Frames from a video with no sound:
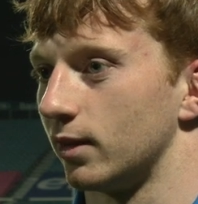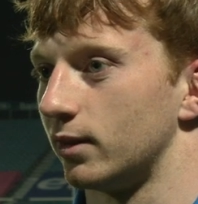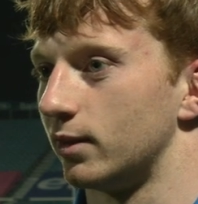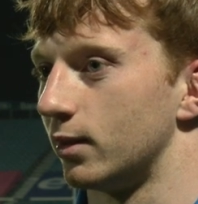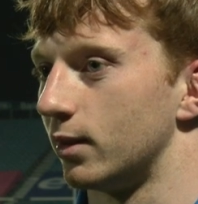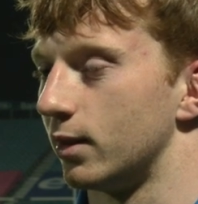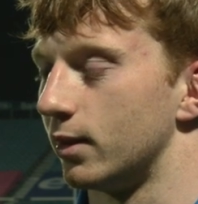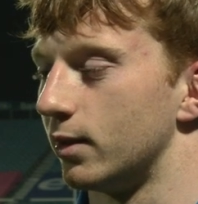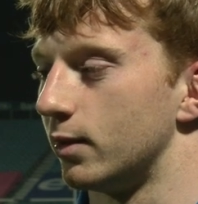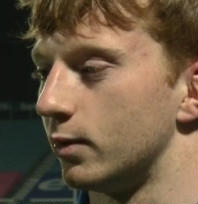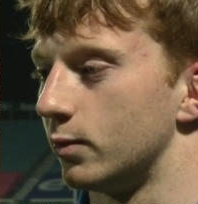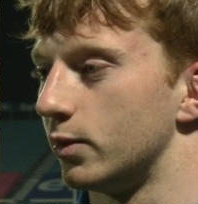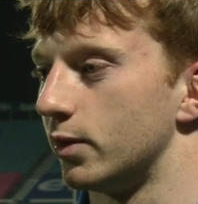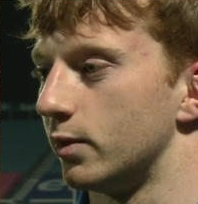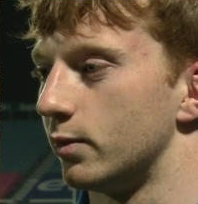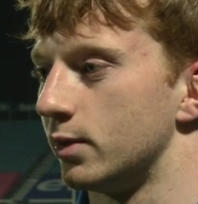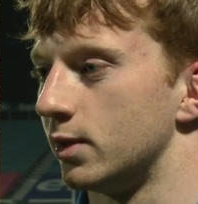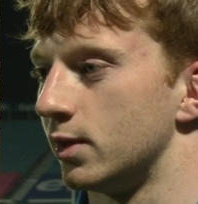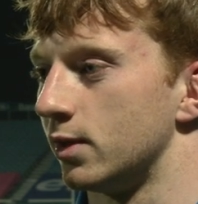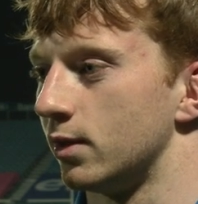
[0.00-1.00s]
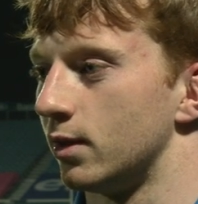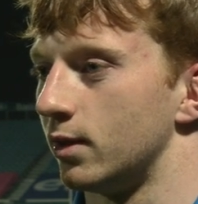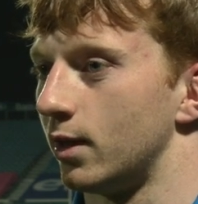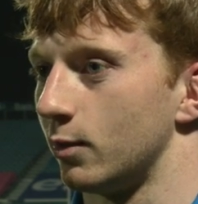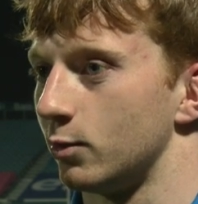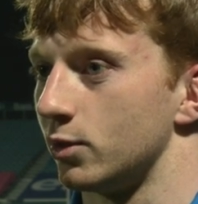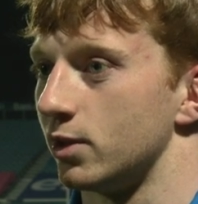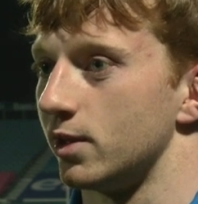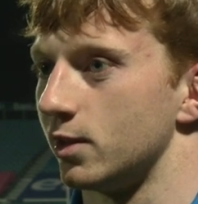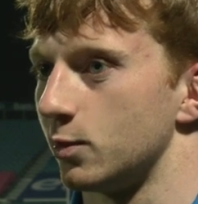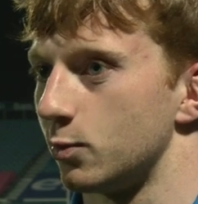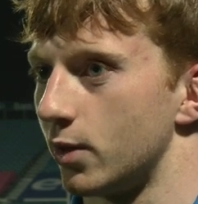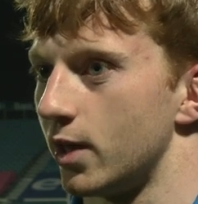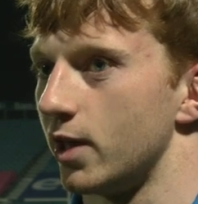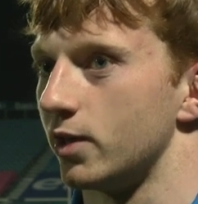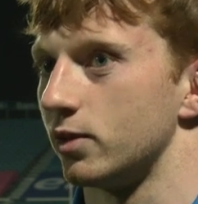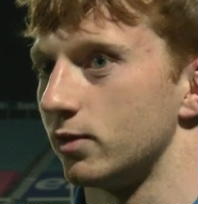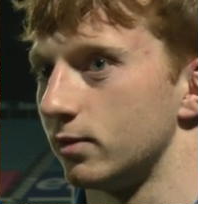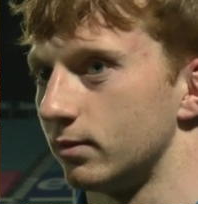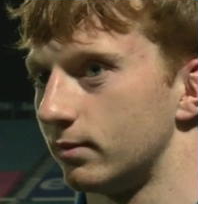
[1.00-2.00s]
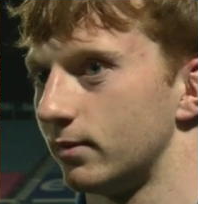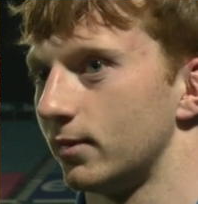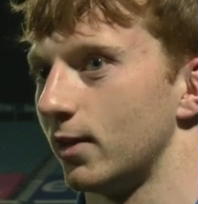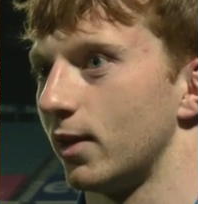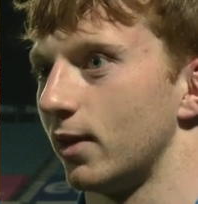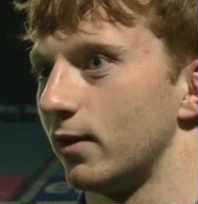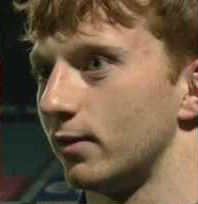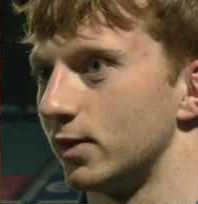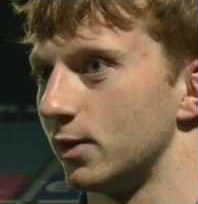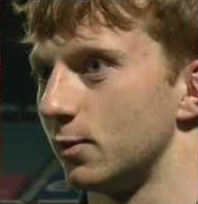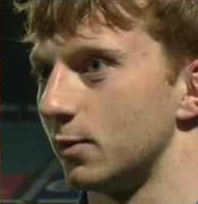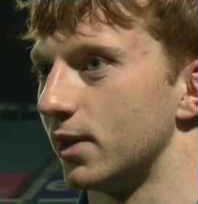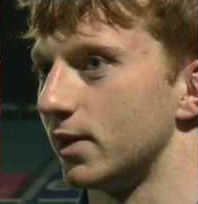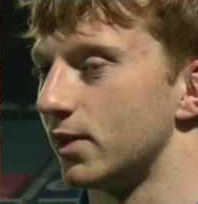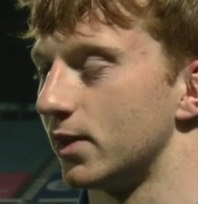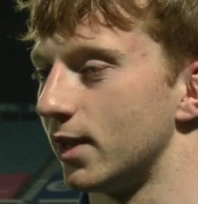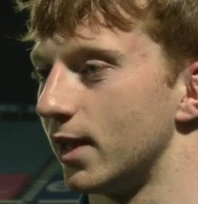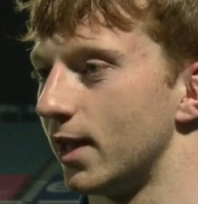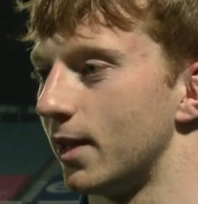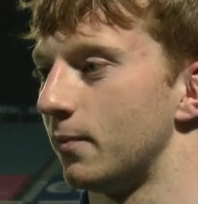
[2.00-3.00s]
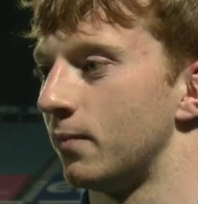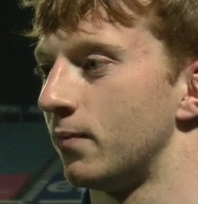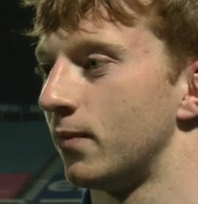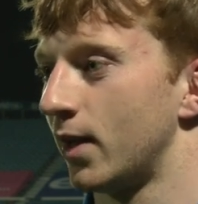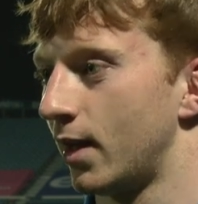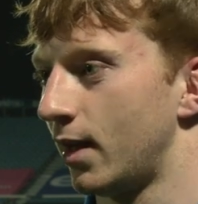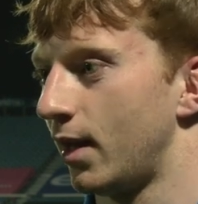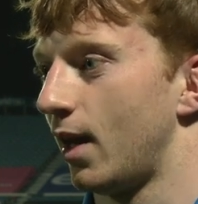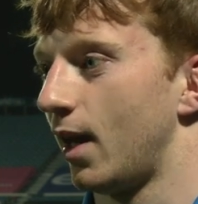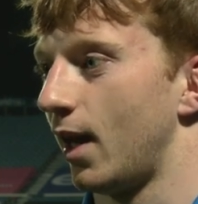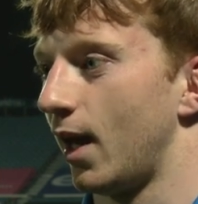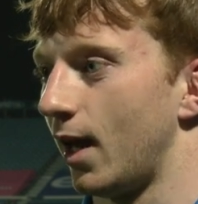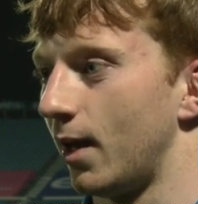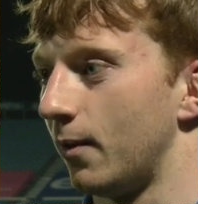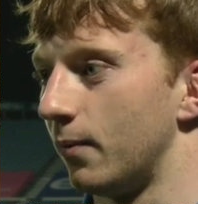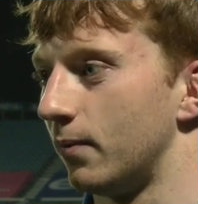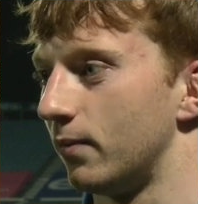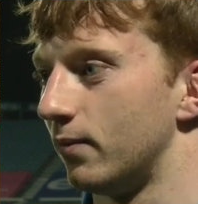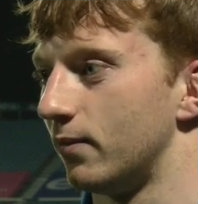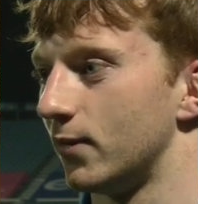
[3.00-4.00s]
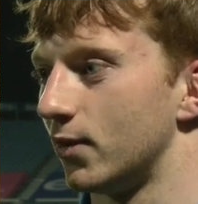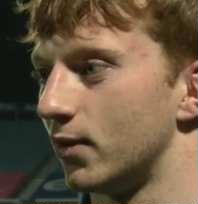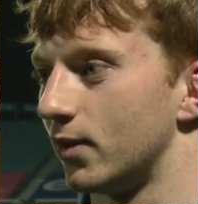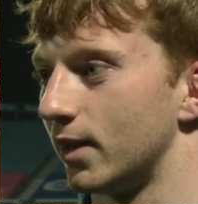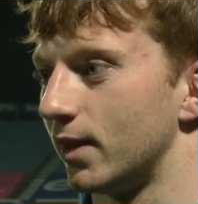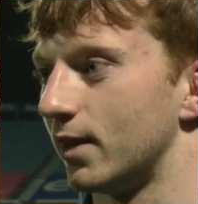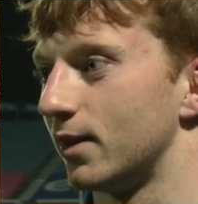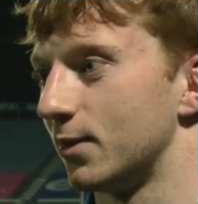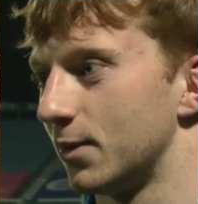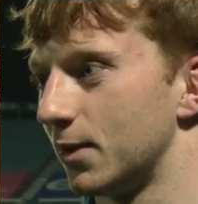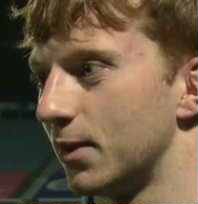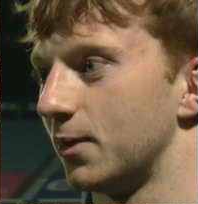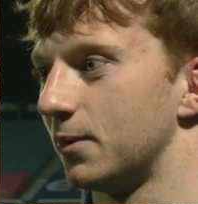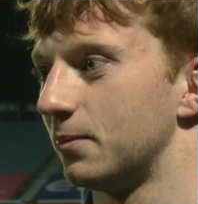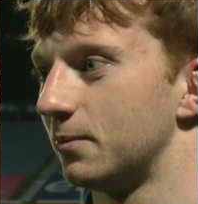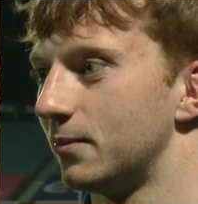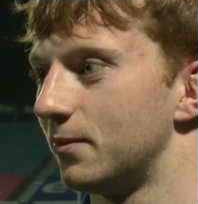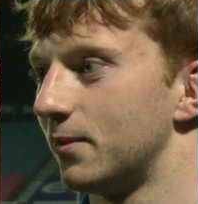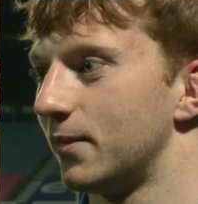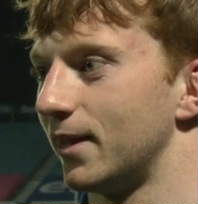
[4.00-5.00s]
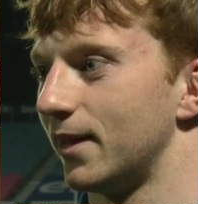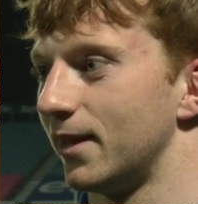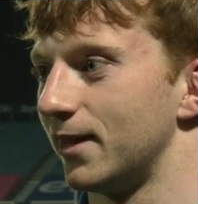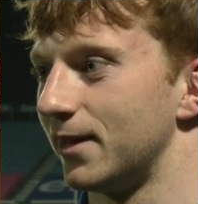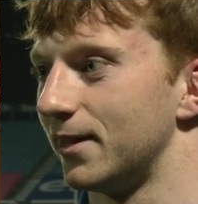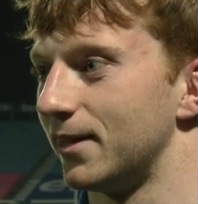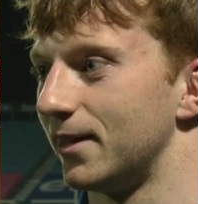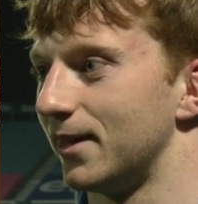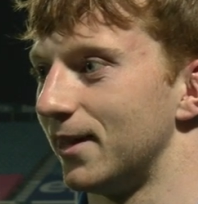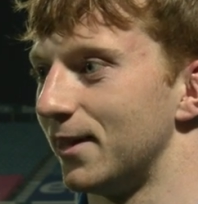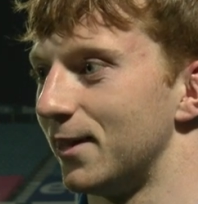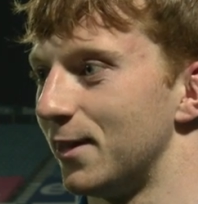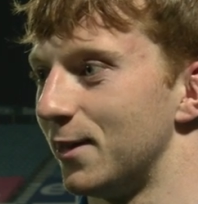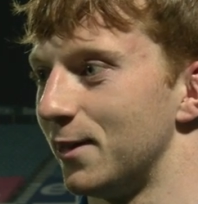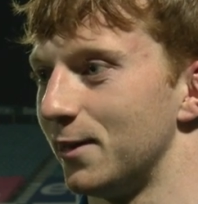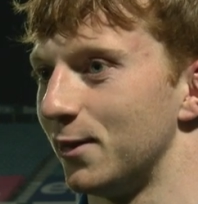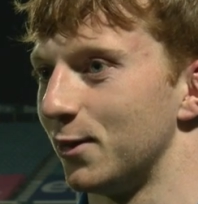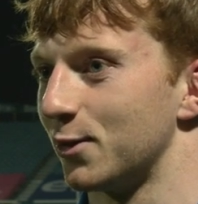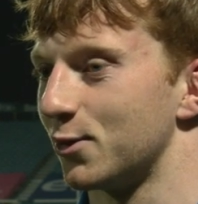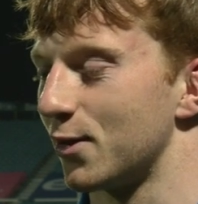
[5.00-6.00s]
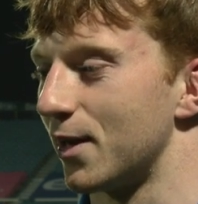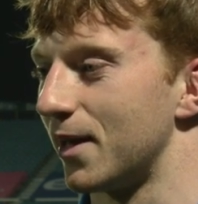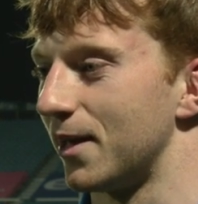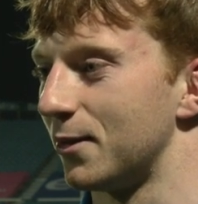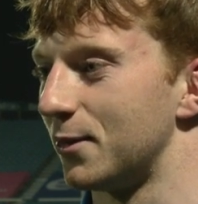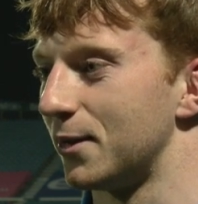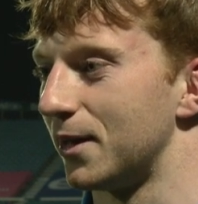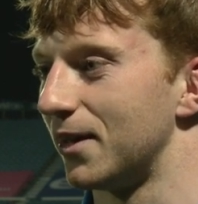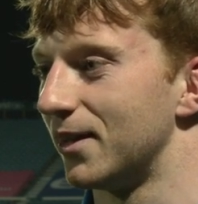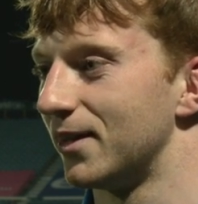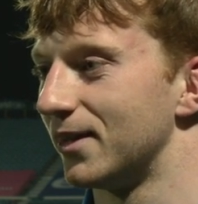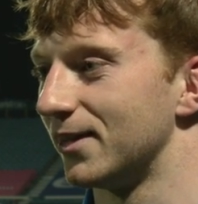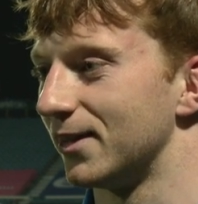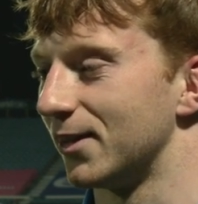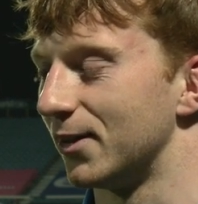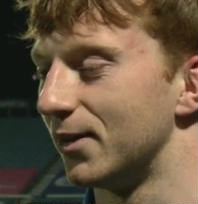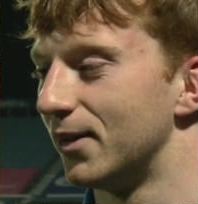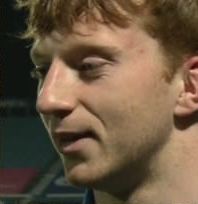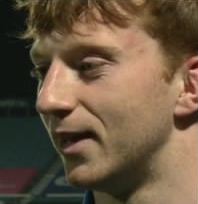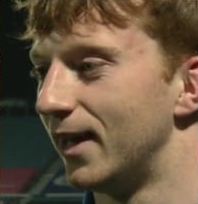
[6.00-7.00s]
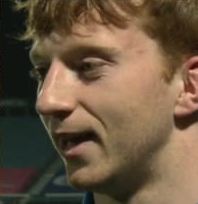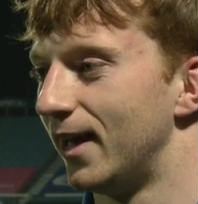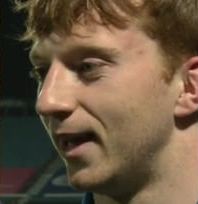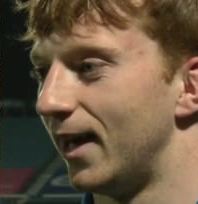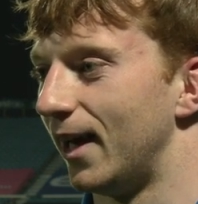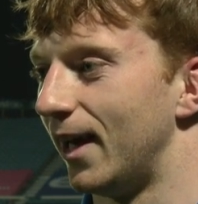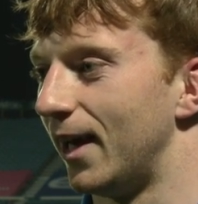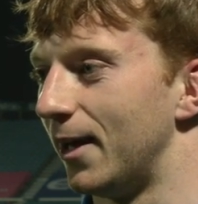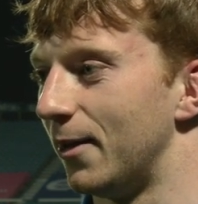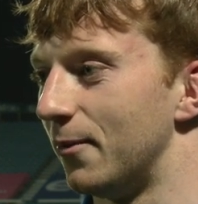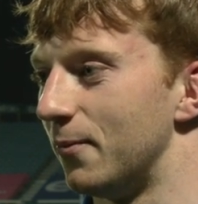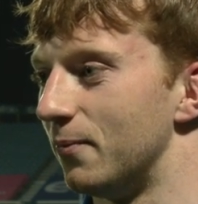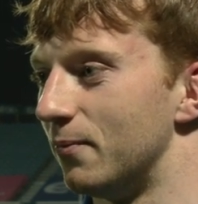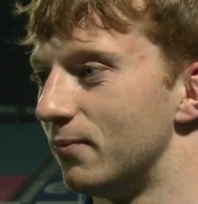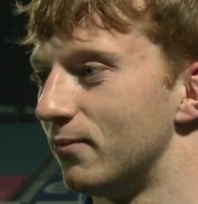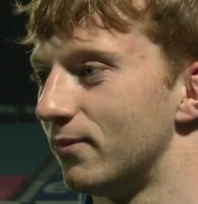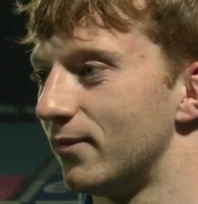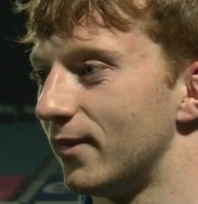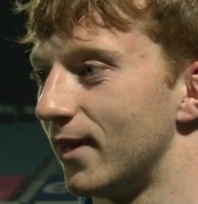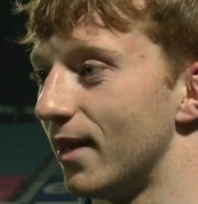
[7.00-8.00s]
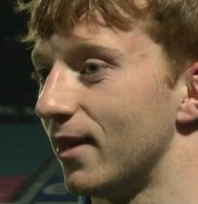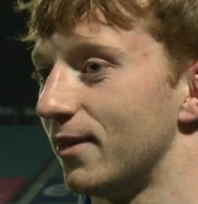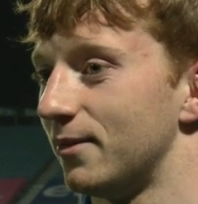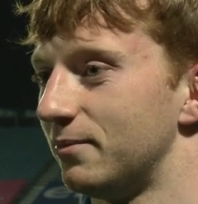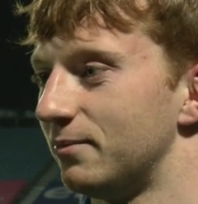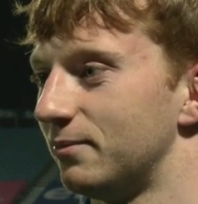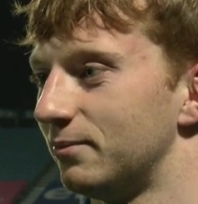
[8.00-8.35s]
Like it, it, was that was an inspiration. Obviously, when you see them, um, you're thinking, oh, it, it looks great out there. So, um, yeah.